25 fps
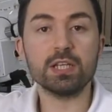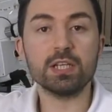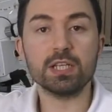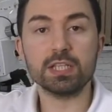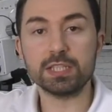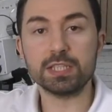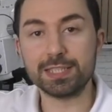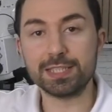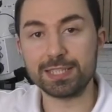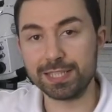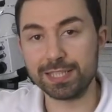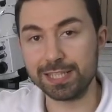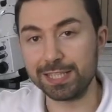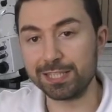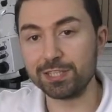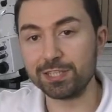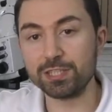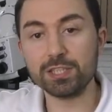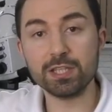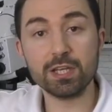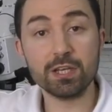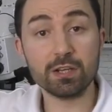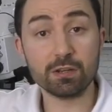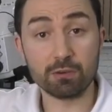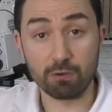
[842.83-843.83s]
sits
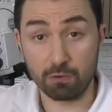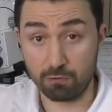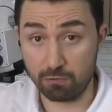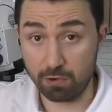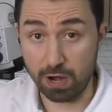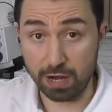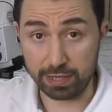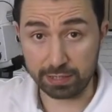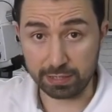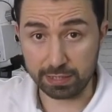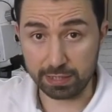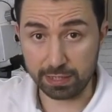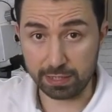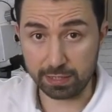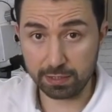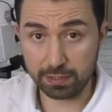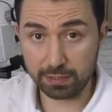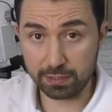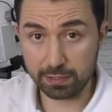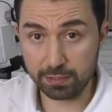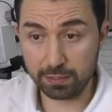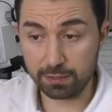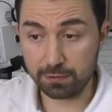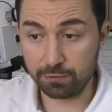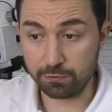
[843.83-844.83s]
correctly.
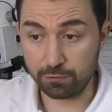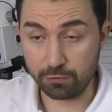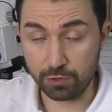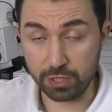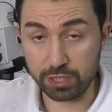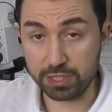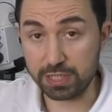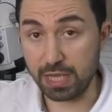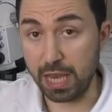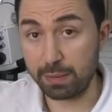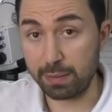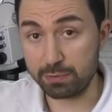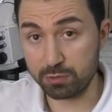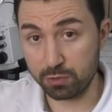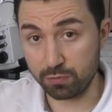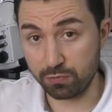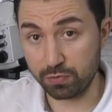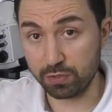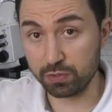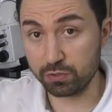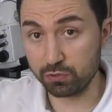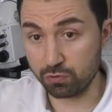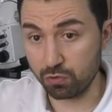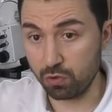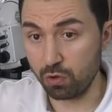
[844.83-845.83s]
3 types of
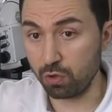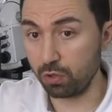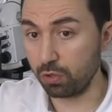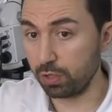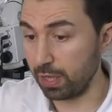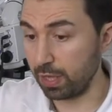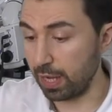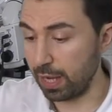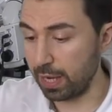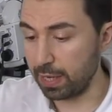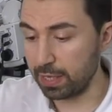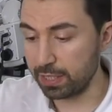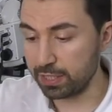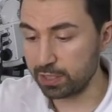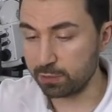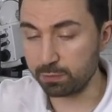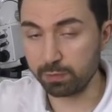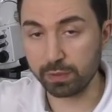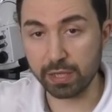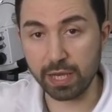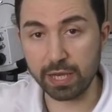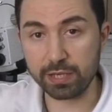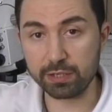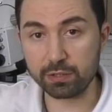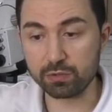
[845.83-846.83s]
control. I
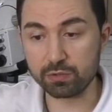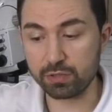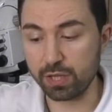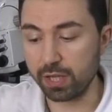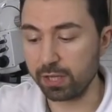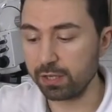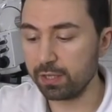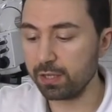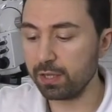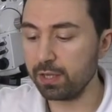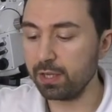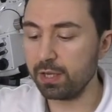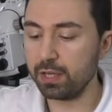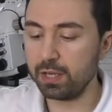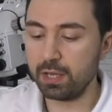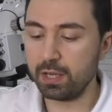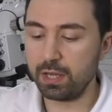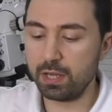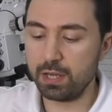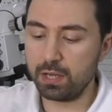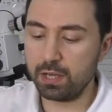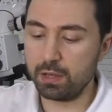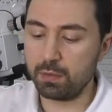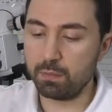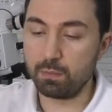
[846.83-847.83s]
explained you that.
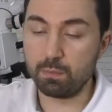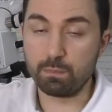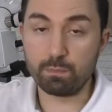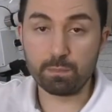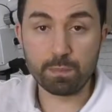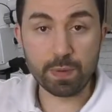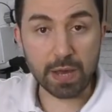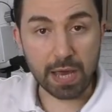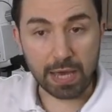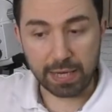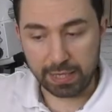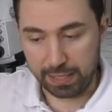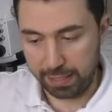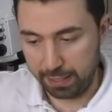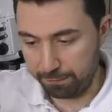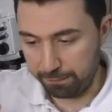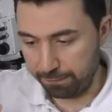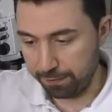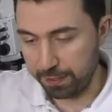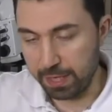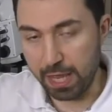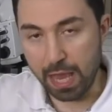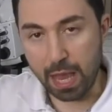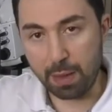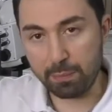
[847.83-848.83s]
But if
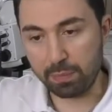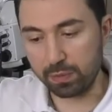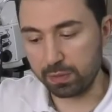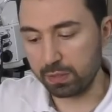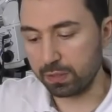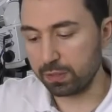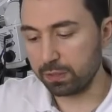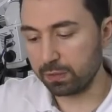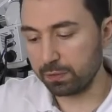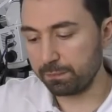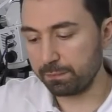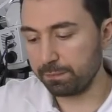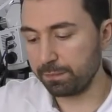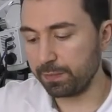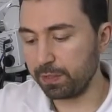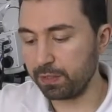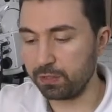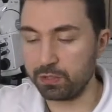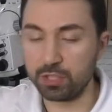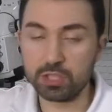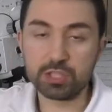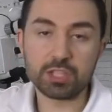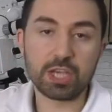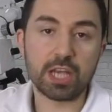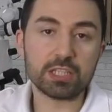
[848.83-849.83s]
it happened, in
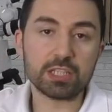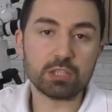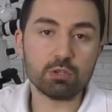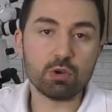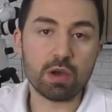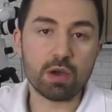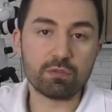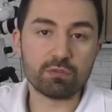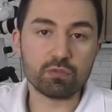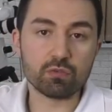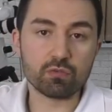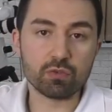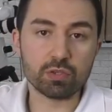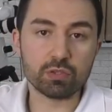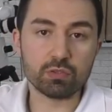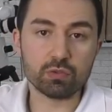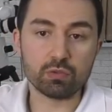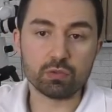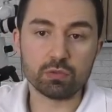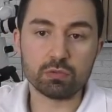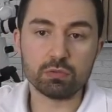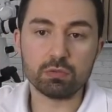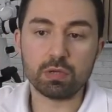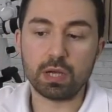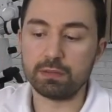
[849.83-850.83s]
this case you have to
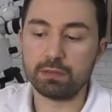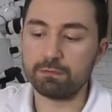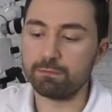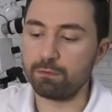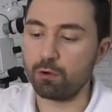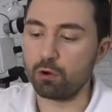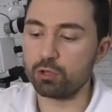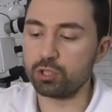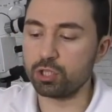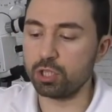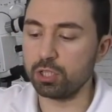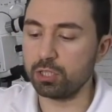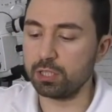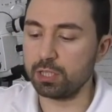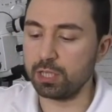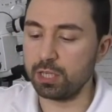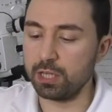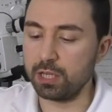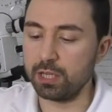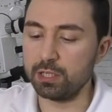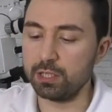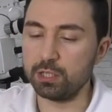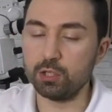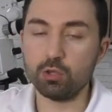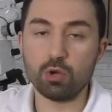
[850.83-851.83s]
redo.
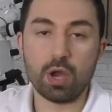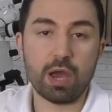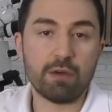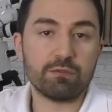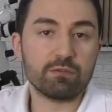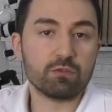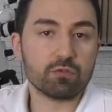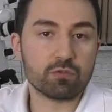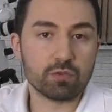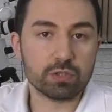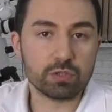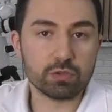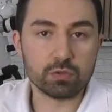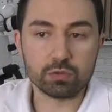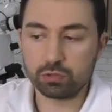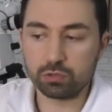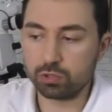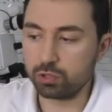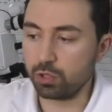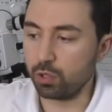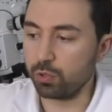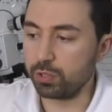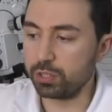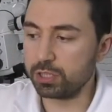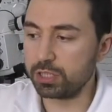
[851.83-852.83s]
Unfortunately, you have to redo.
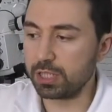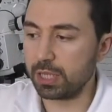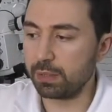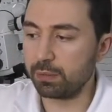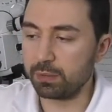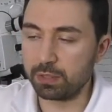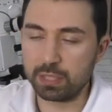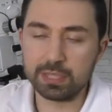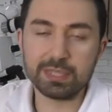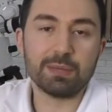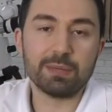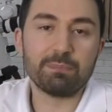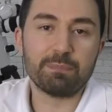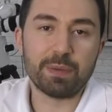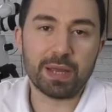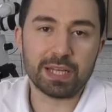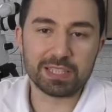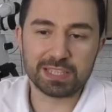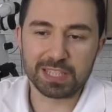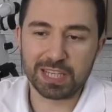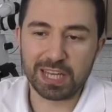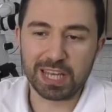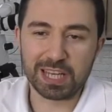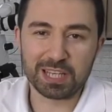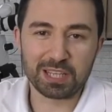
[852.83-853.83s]
So it depends
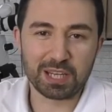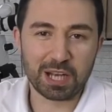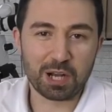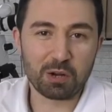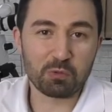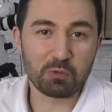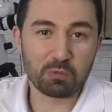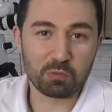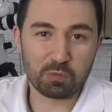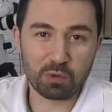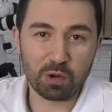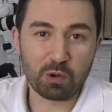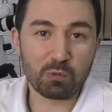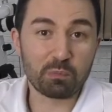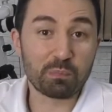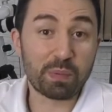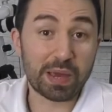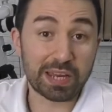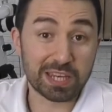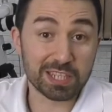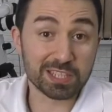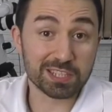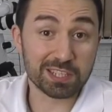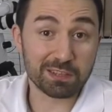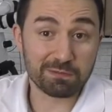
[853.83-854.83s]
again how
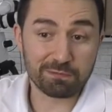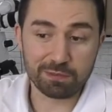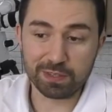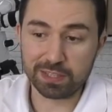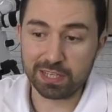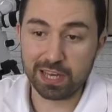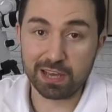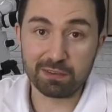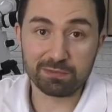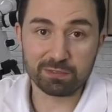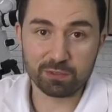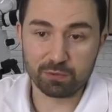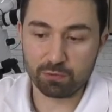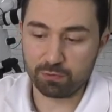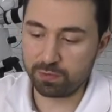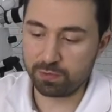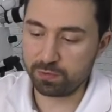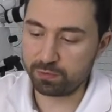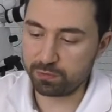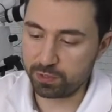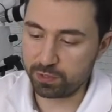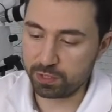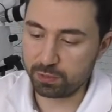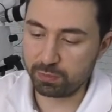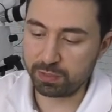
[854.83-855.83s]
bad is the fit after
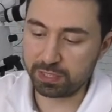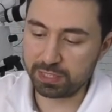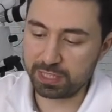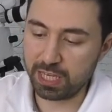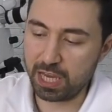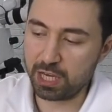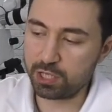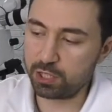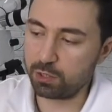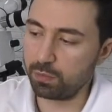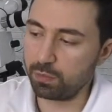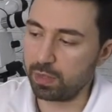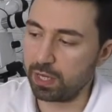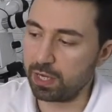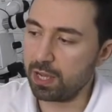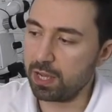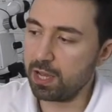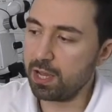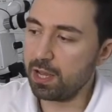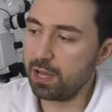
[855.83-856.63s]
cementation, but